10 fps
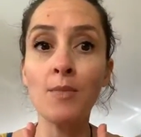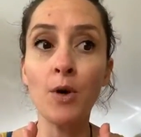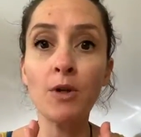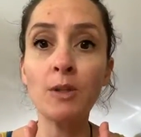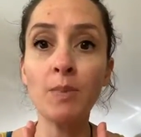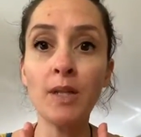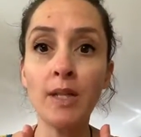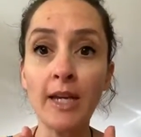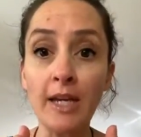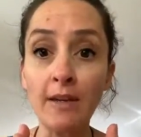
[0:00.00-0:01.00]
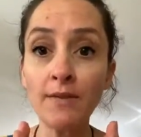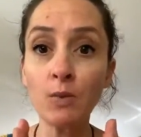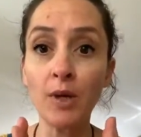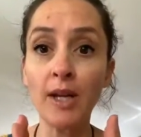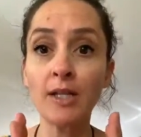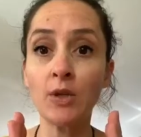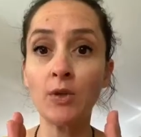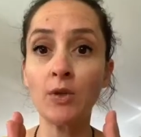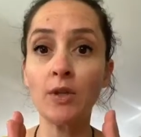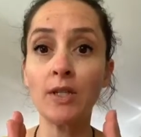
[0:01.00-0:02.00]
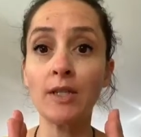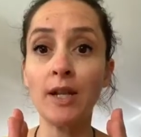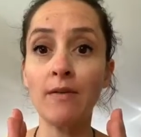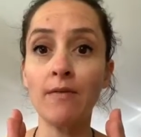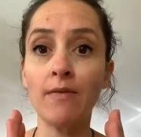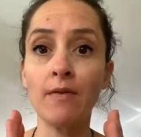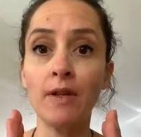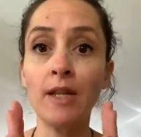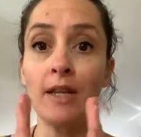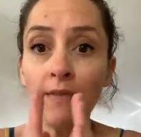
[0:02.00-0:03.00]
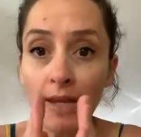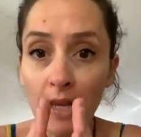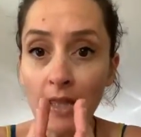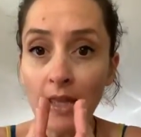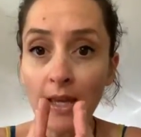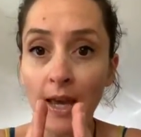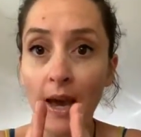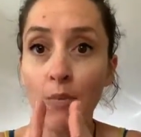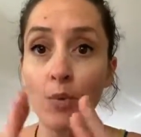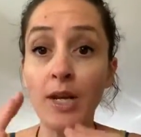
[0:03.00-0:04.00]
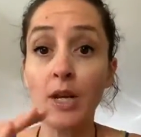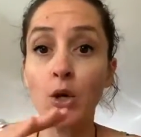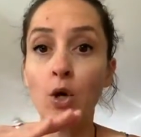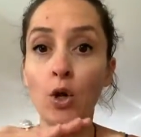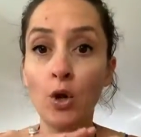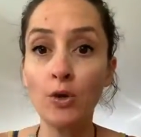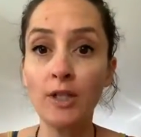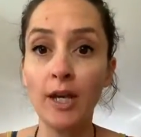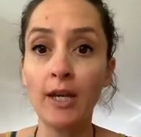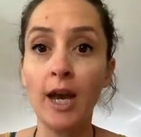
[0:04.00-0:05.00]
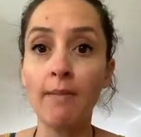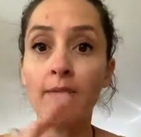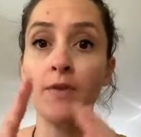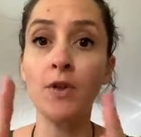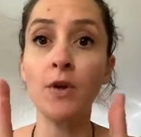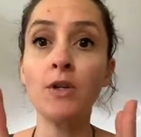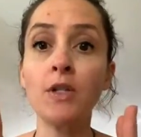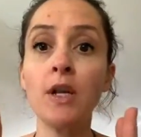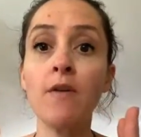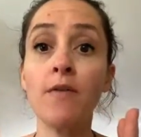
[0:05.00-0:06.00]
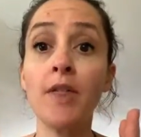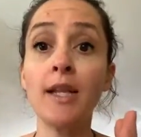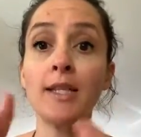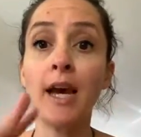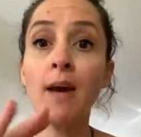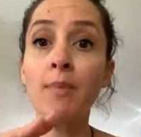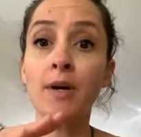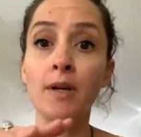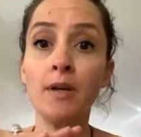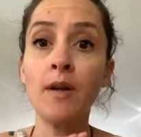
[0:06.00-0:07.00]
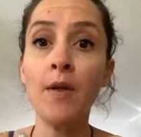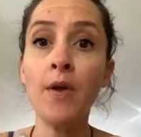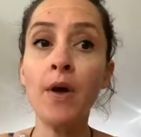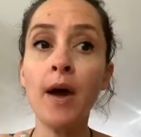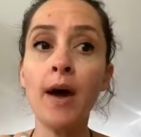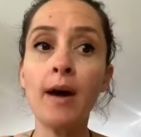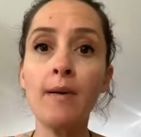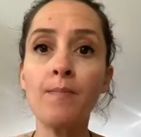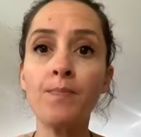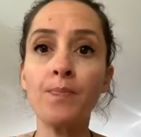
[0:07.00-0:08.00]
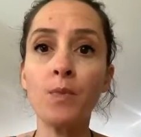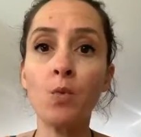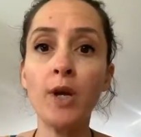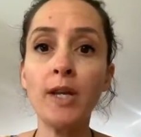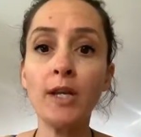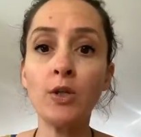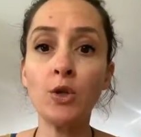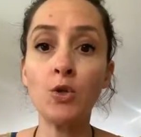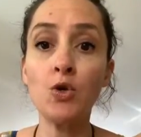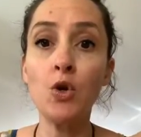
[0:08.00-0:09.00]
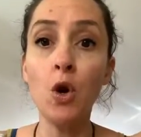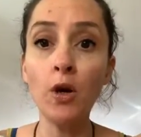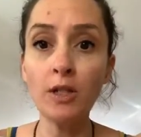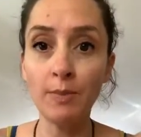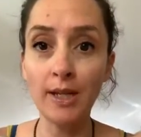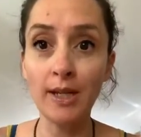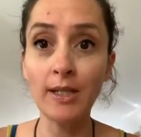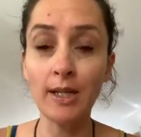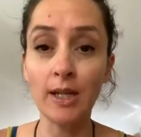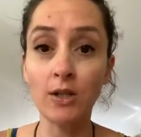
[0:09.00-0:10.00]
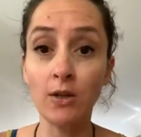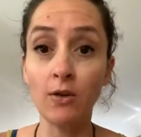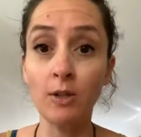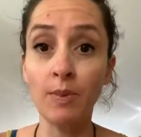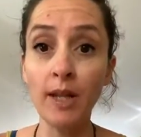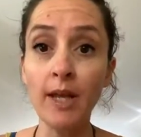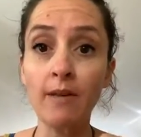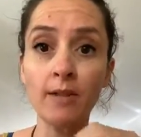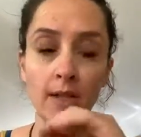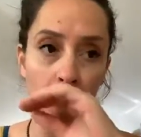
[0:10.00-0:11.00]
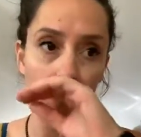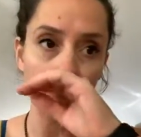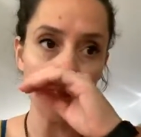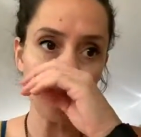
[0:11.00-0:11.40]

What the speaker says: those beliefs, we need to, instead of living in the gap, we need to close that gap. And for that to happen, we need to not be listening to those beliefs. And